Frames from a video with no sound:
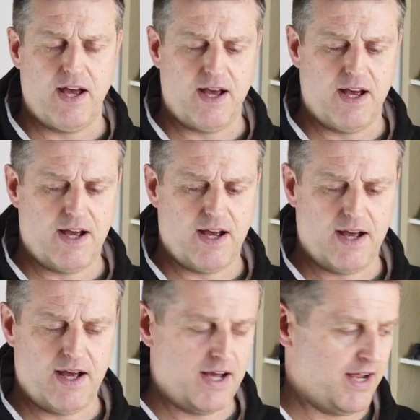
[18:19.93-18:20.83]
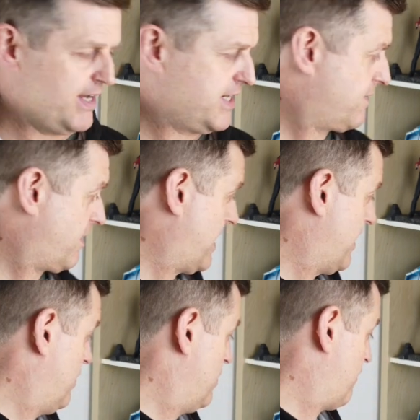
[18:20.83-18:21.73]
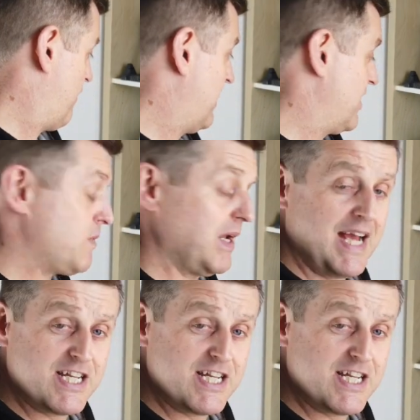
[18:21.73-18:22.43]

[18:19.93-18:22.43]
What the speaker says: it's going to be user friendly as well.